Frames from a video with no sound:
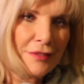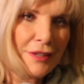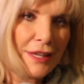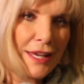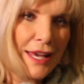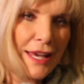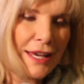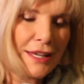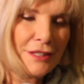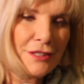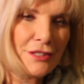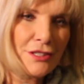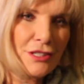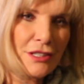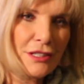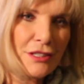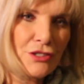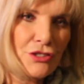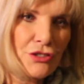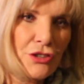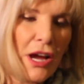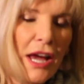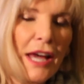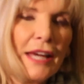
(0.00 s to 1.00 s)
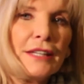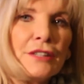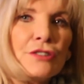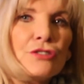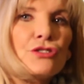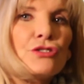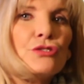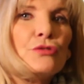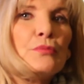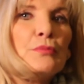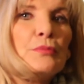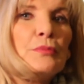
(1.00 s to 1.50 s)
And trying
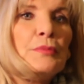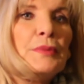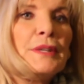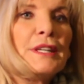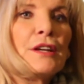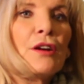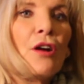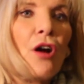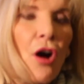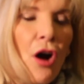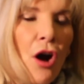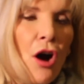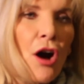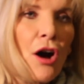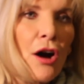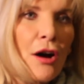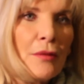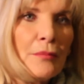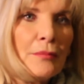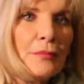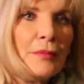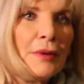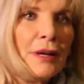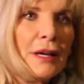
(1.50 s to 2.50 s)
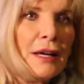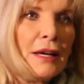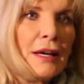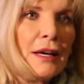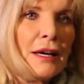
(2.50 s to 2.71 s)
to be calm